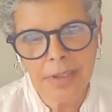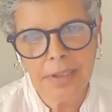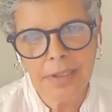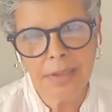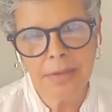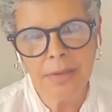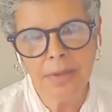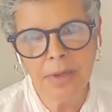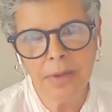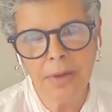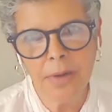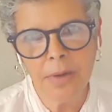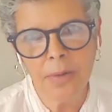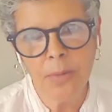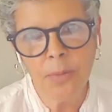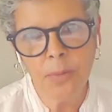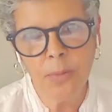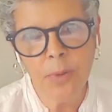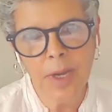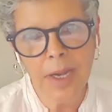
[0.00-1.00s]

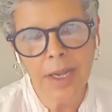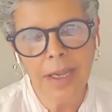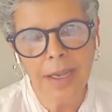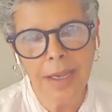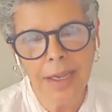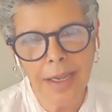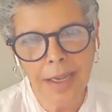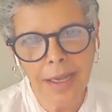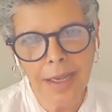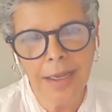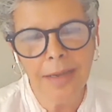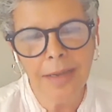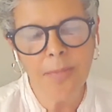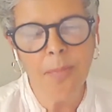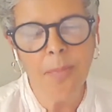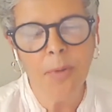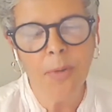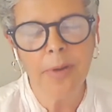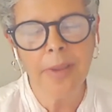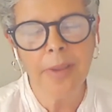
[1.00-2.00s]
We need
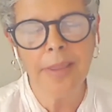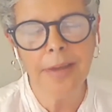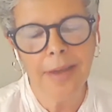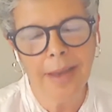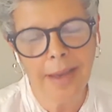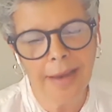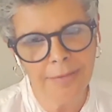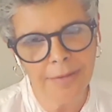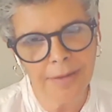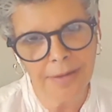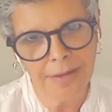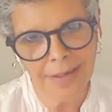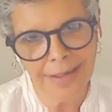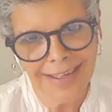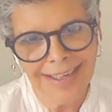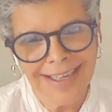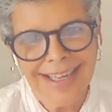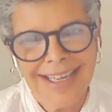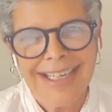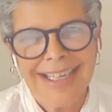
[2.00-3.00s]
more than ever
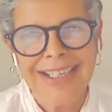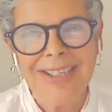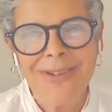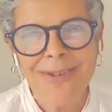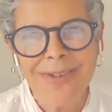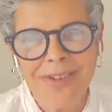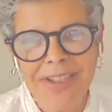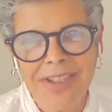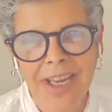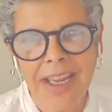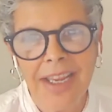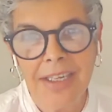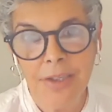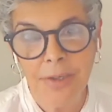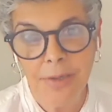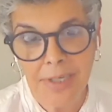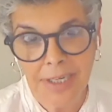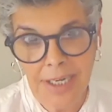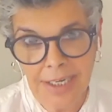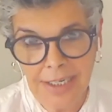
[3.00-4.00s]
good
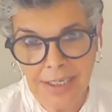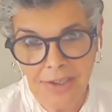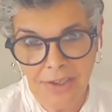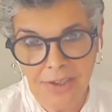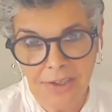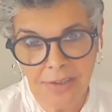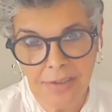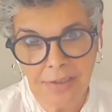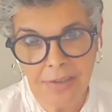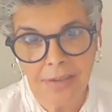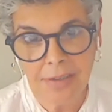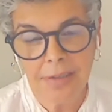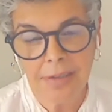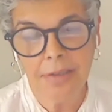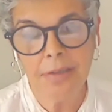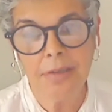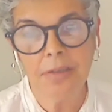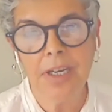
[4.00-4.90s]
education.